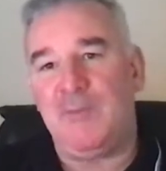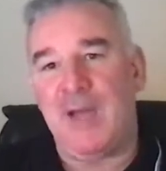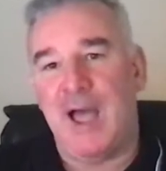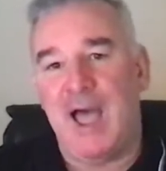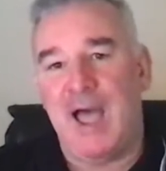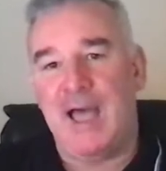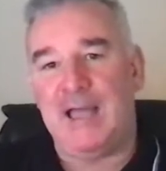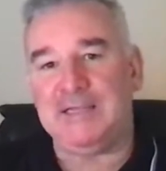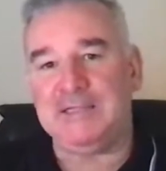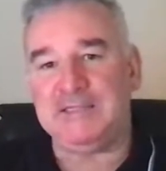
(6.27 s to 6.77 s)

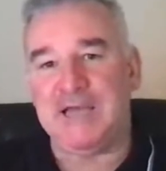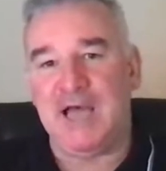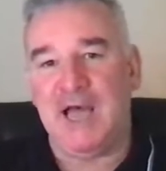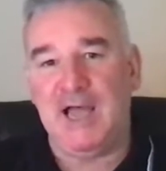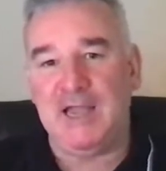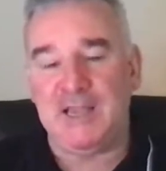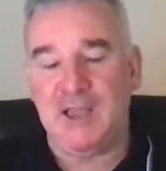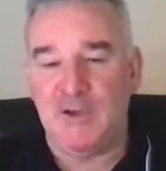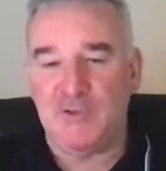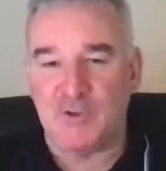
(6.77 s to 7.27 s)
and
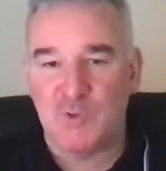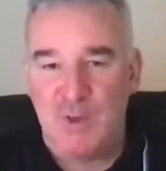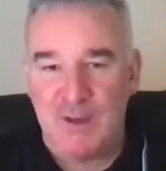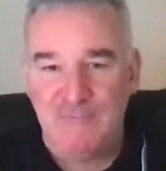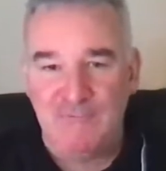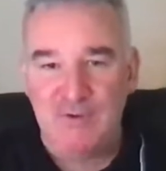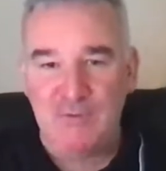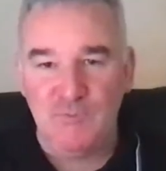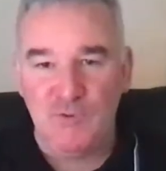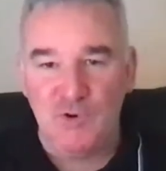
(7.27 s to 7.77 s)
I go through
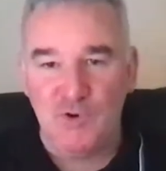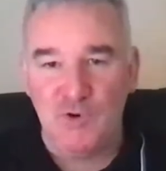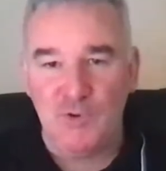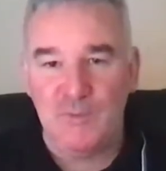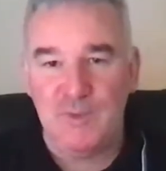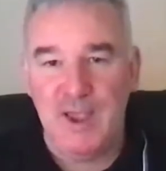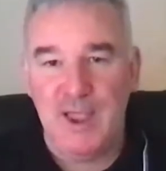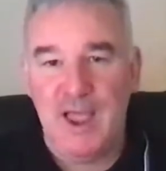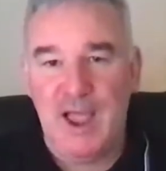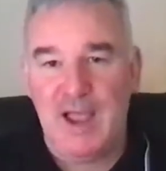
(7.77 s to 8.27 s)
every
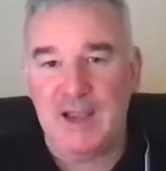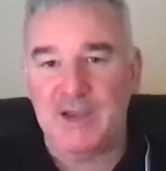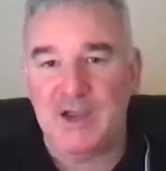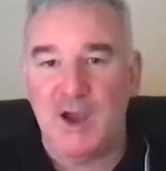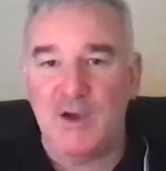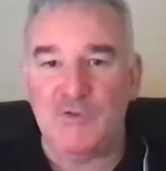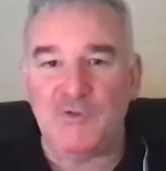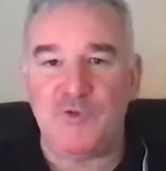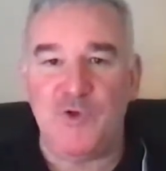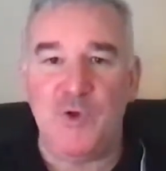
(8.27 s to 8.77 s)
room and
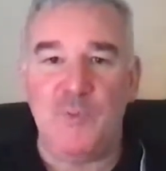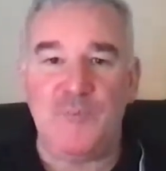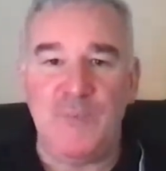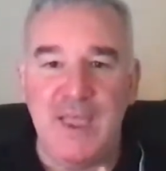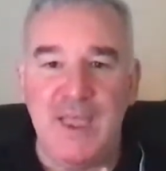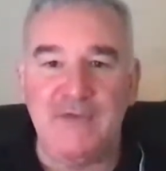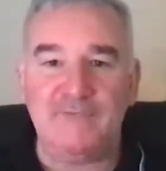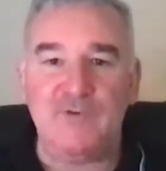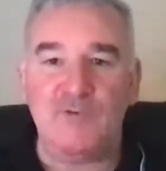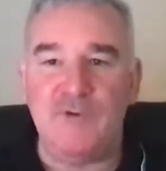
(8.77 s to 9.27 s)
go through a
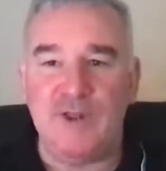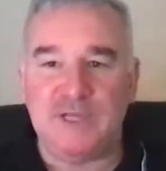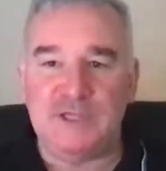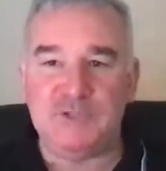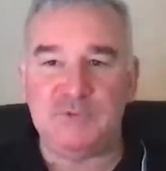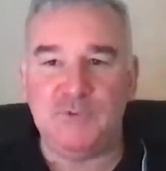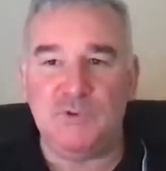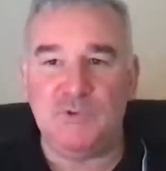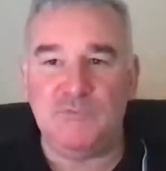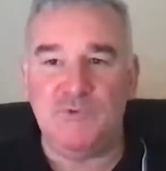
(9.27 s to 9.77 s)
bit of a
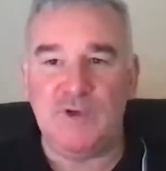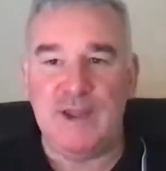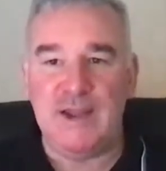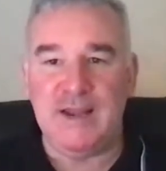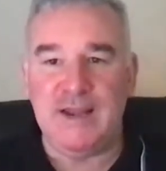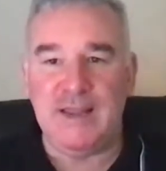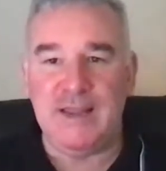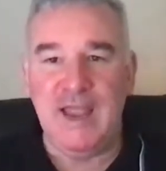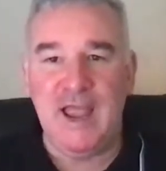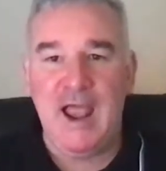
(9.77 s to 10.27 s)
ritual,
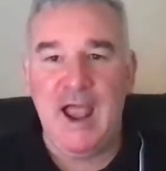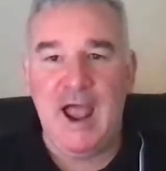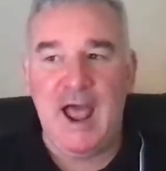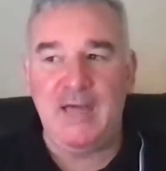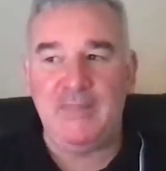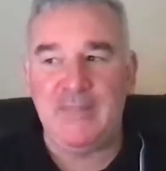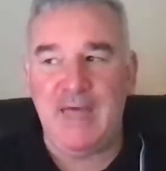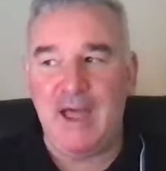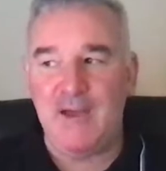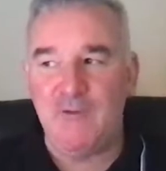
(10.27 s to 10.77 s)
really.
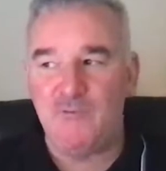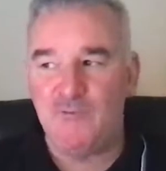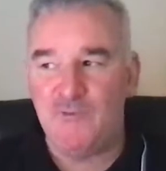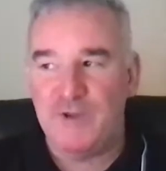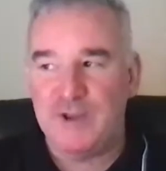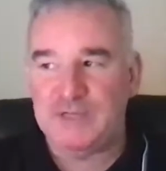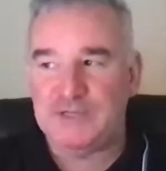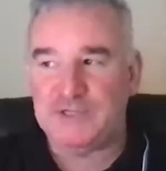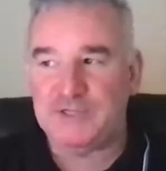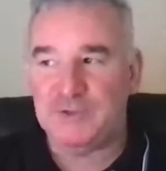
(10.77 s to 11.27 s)
And that
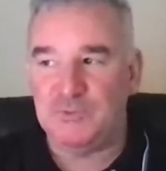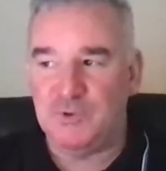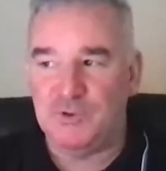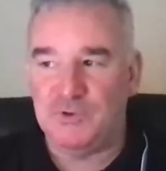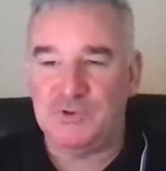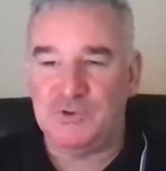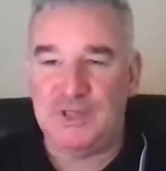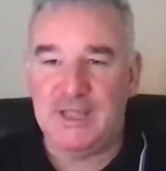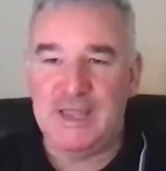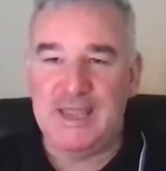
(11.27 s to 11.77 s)

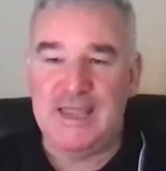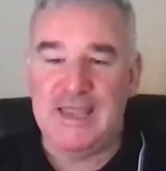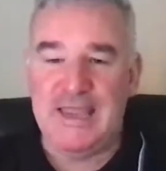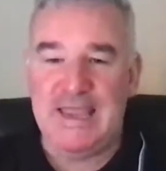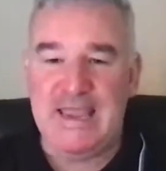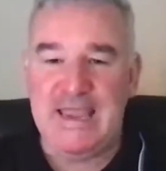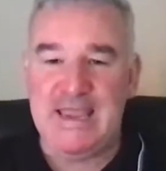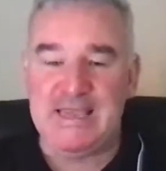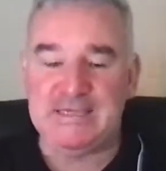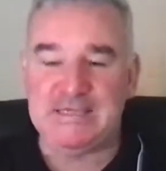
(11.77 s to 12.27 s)
ritual
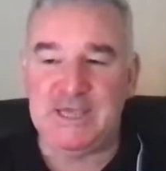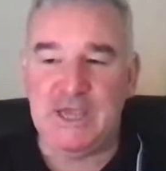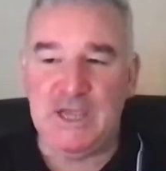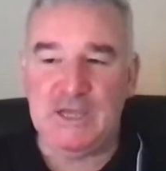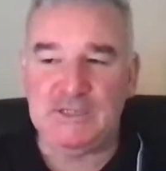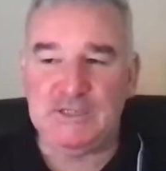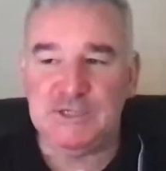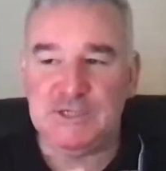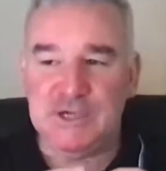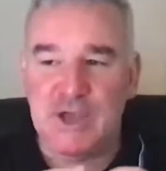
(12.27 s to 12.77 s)
is
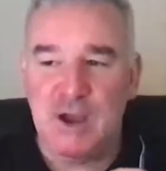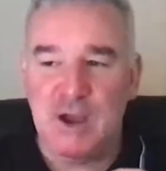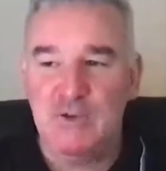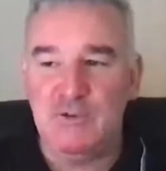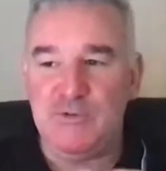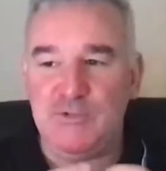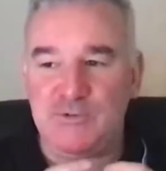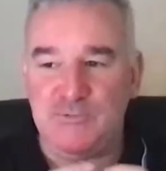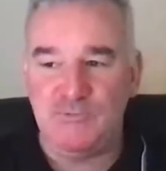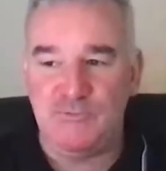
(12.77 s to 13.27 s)
to go
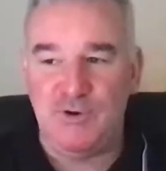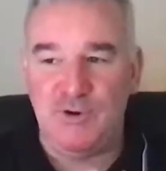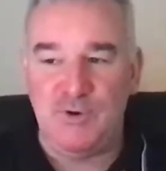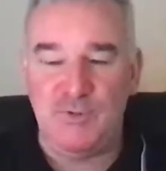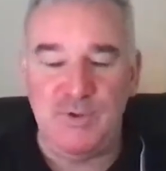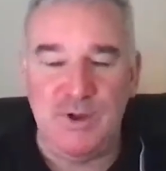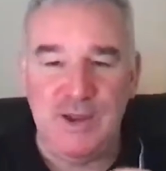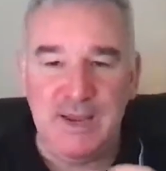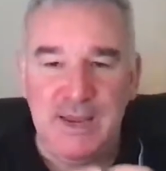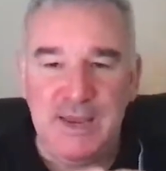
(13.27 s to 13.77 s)

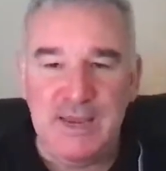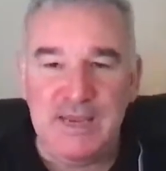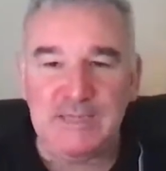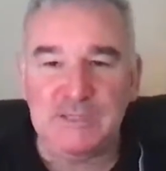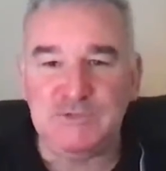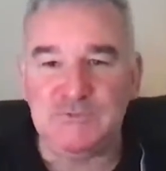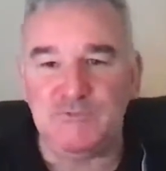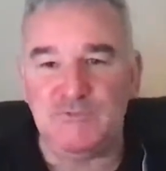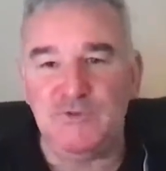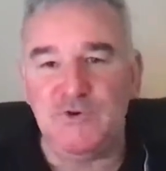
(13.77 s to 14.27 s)
through
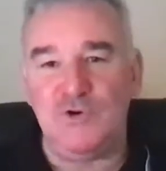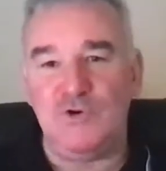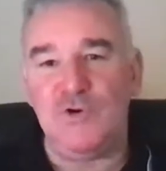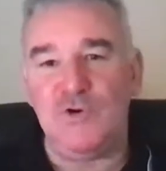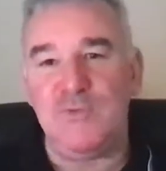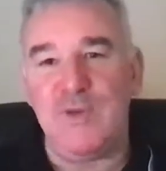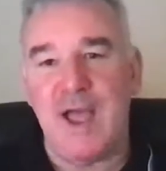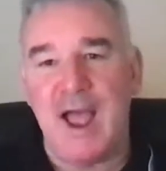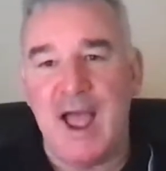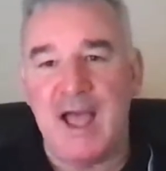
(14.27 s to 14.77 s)
each
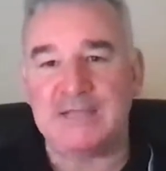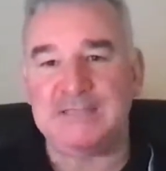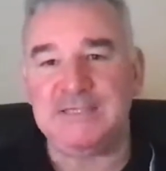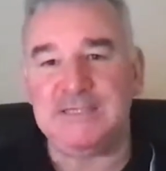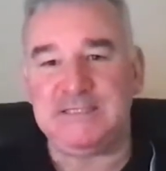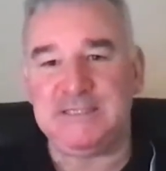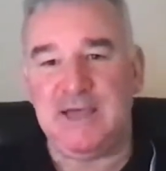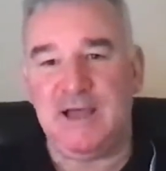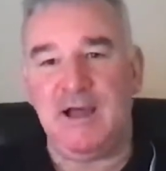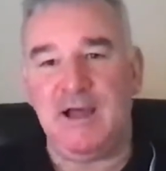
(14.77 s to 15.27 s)
room at a
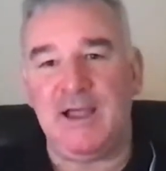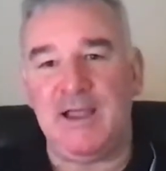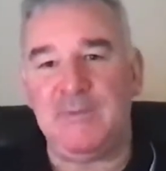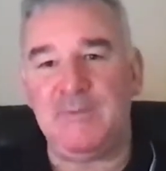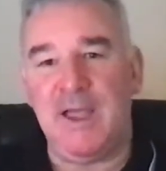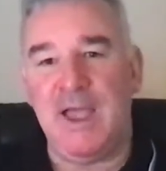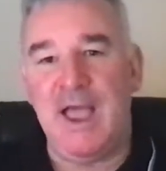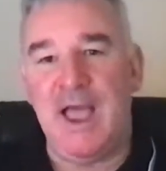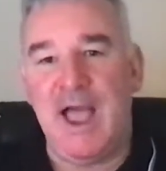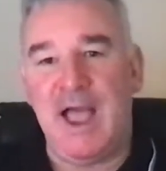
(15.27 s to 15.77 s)

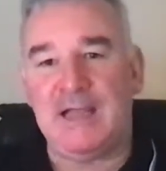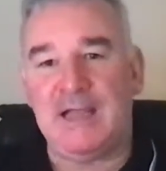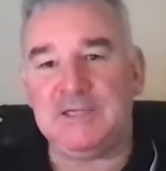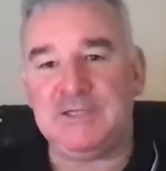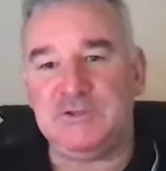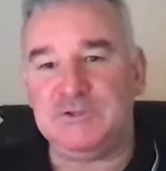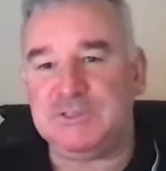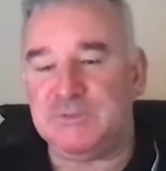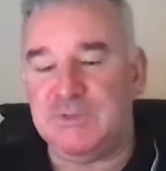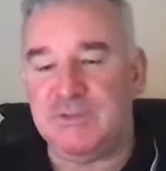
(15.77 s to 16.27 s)
time and
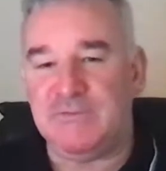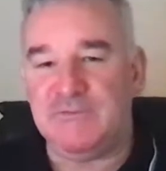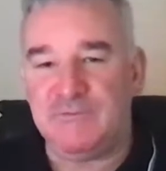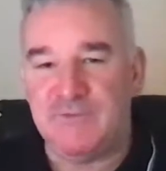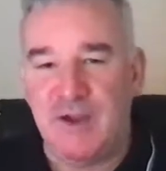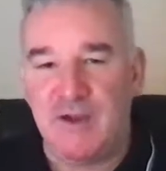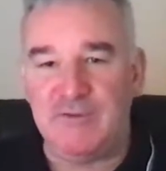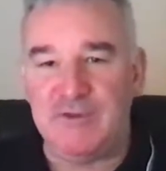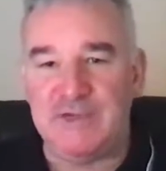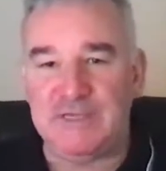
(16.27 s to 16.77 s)
do something
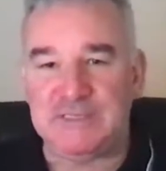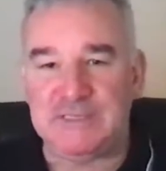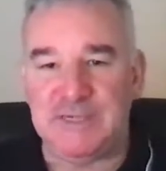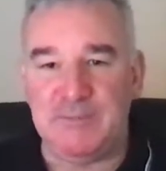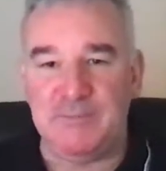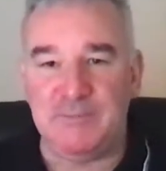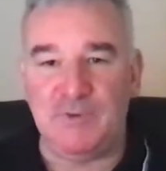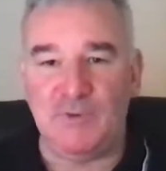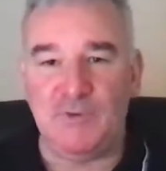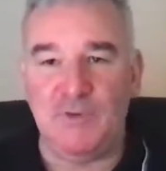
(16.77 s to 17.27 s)
very
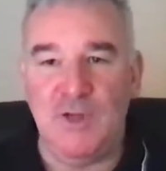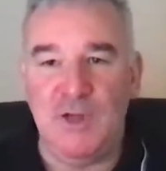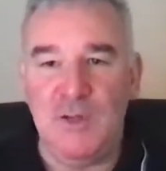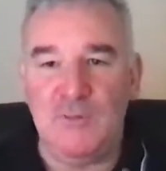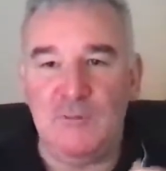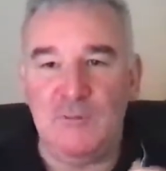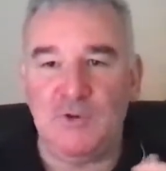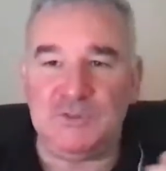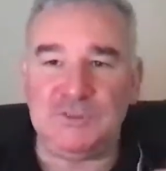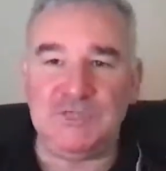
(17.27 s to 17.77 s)
simple,
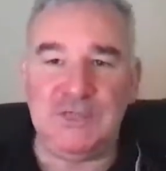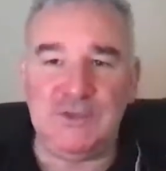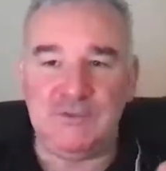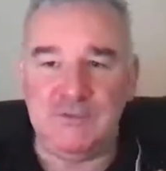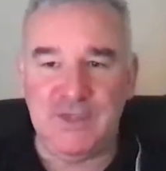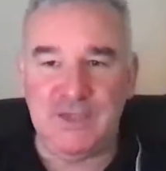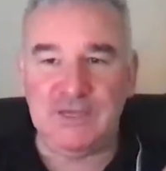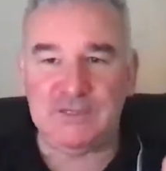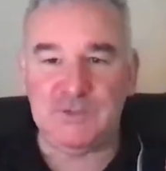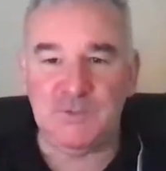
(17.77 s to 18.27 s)
putting
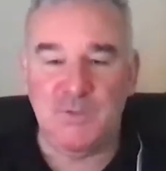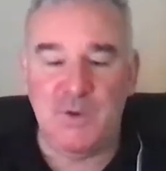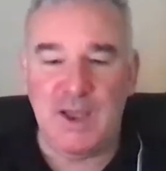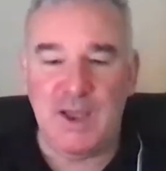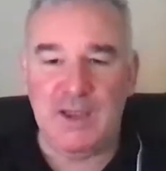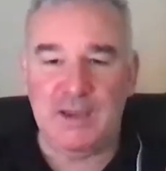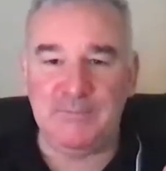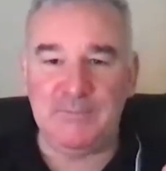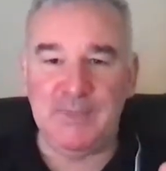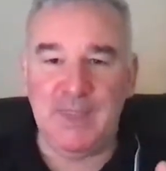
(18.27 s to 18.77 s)
things
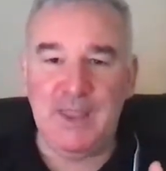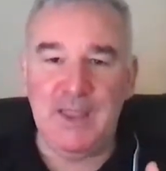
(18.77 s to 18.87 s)
away.